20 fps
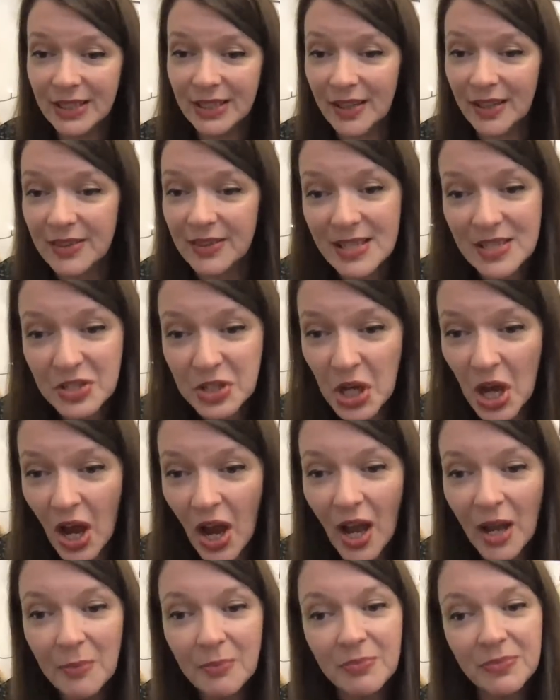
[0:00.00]
this
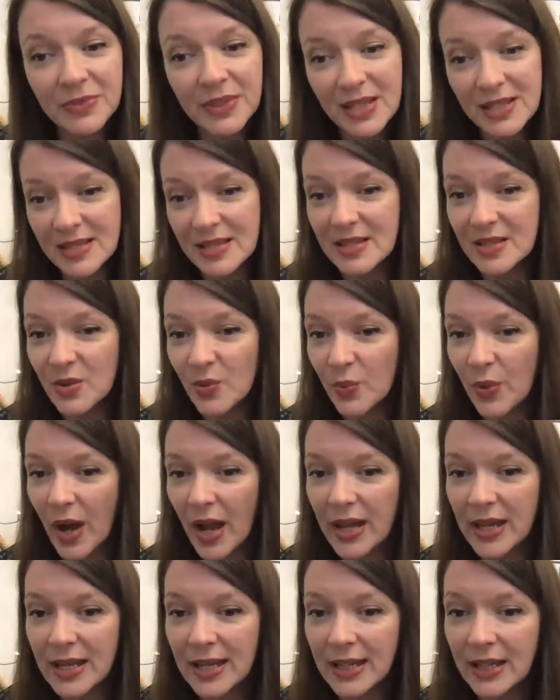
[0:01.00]
time this is the
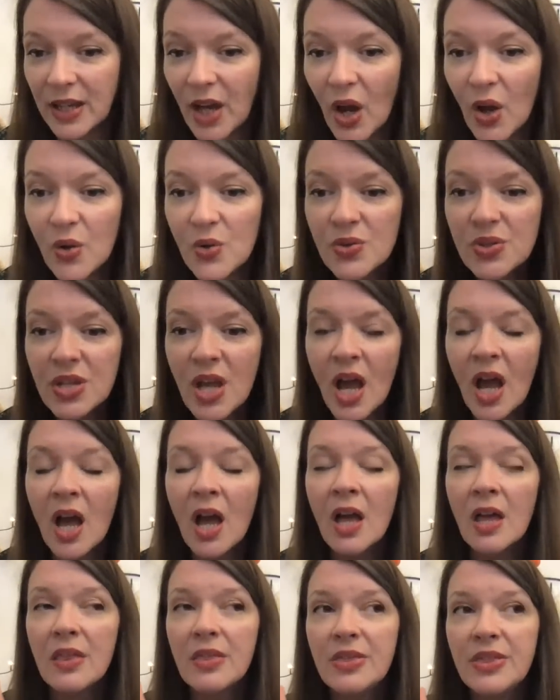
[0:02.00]
way it goes.
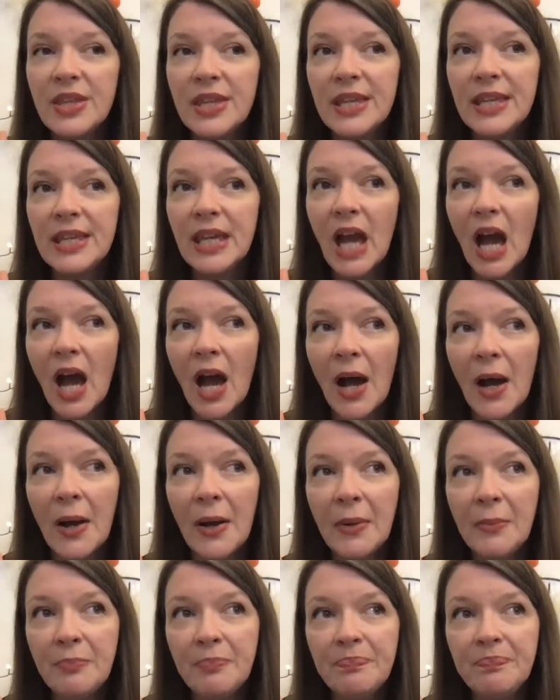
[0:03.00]
The
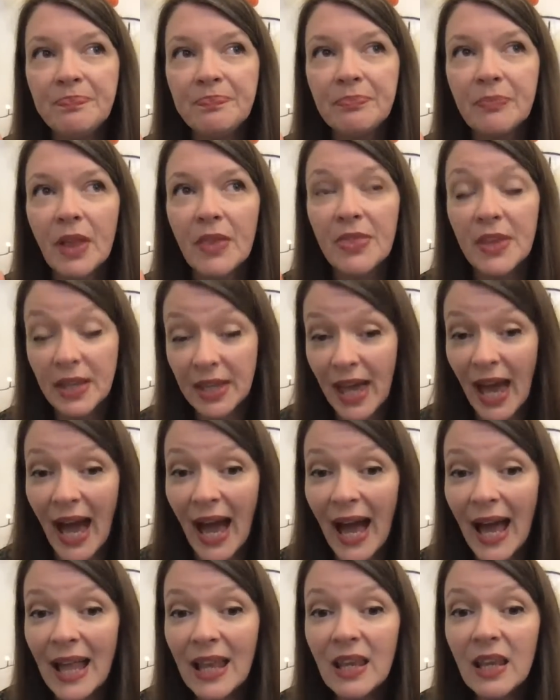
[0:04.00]

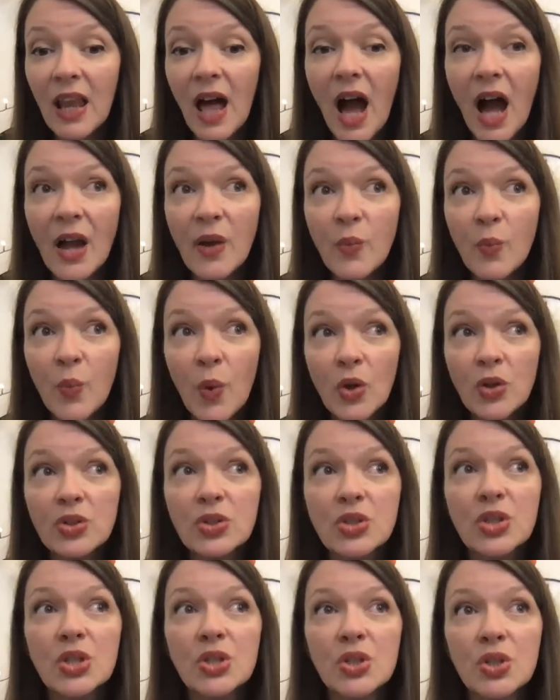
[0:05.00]
CAL, I
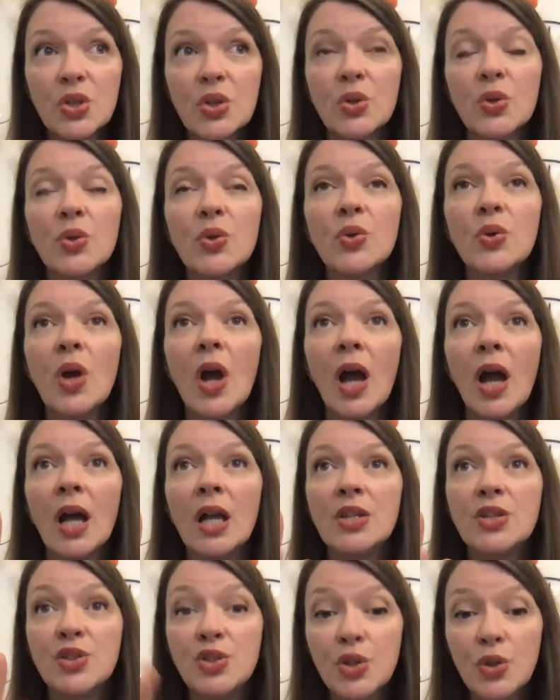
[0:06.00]
want you to
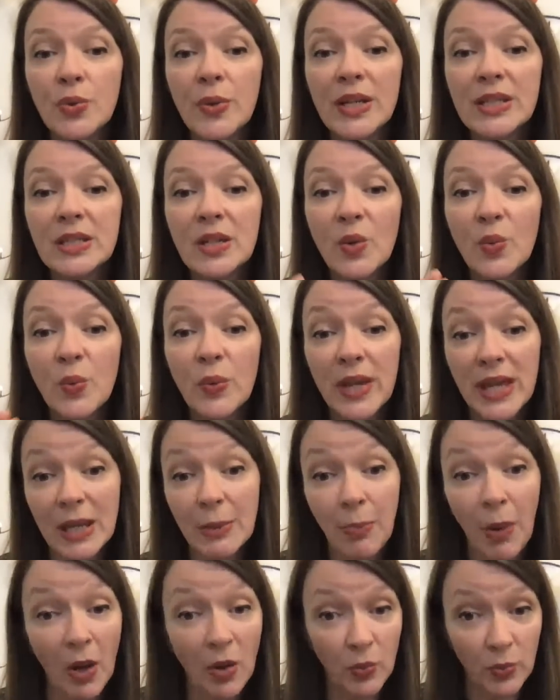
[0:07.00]
do it
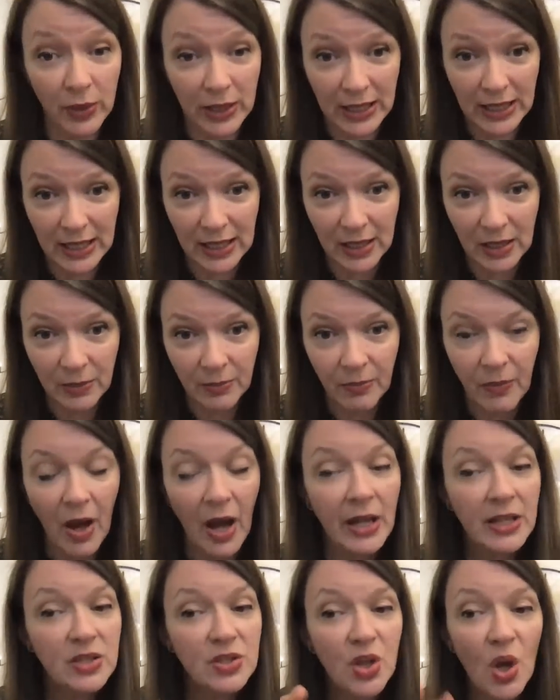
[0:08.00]
week by week.
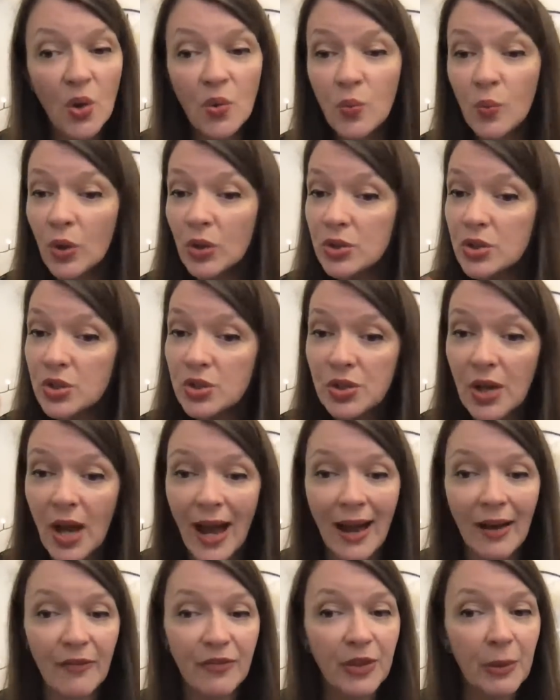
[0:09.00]
I don't want you to
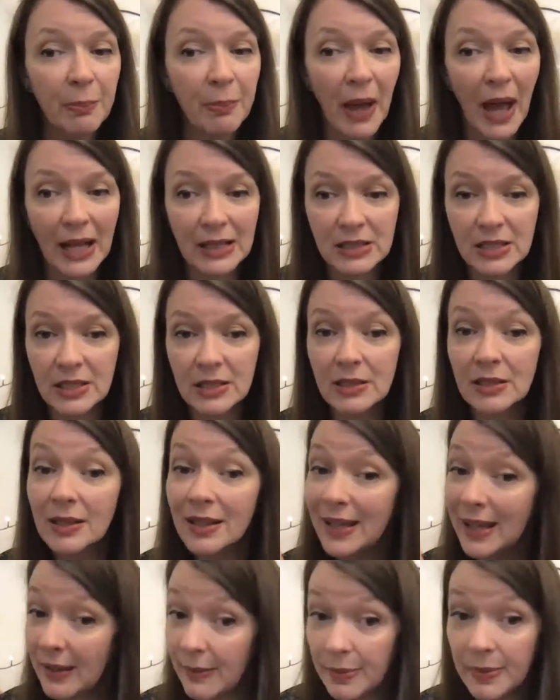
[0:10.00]
have the pattern
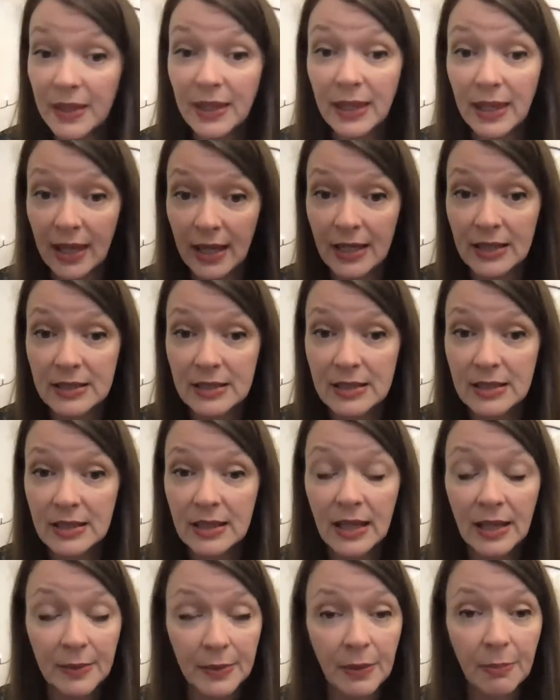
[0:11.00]
in the kit,
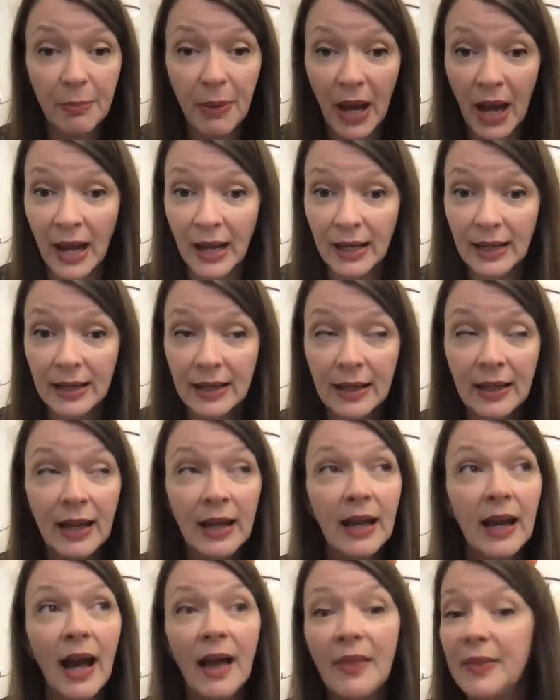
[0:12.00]
in the pack,
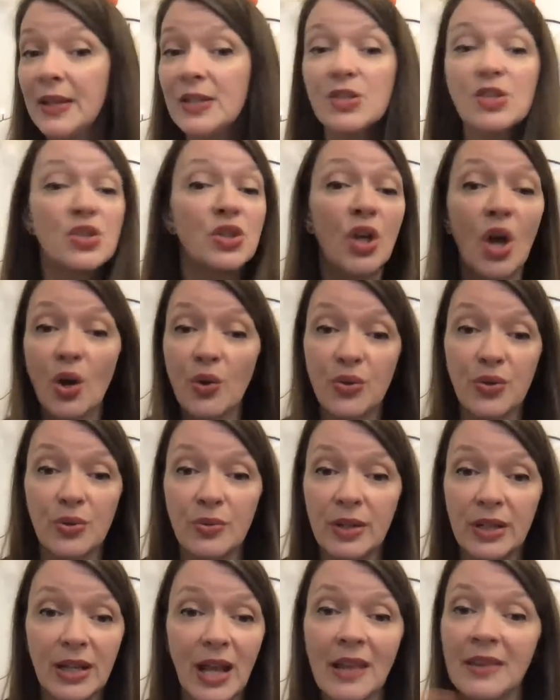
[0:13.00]
and then just go through
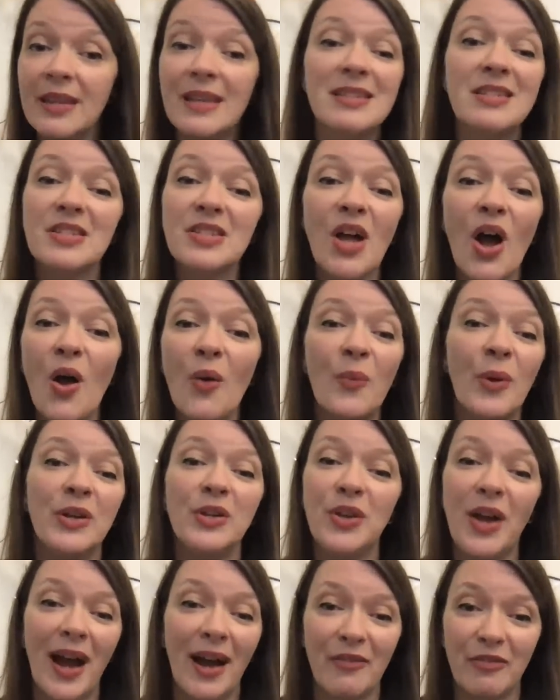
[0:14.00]
it and then start when
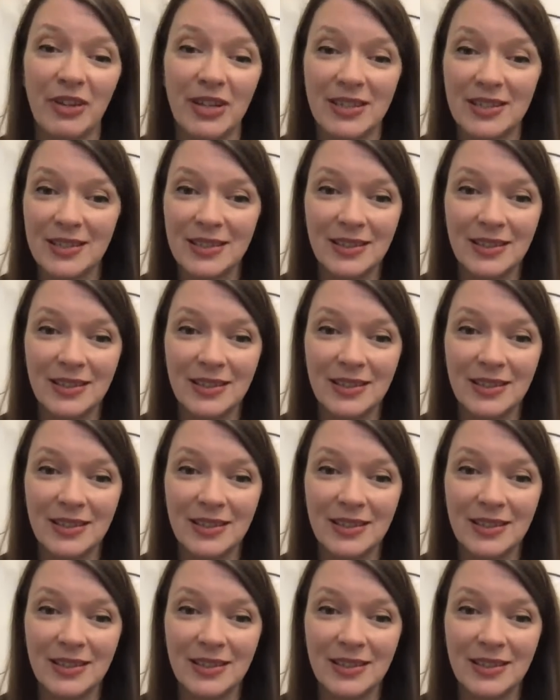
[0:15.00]
you have it,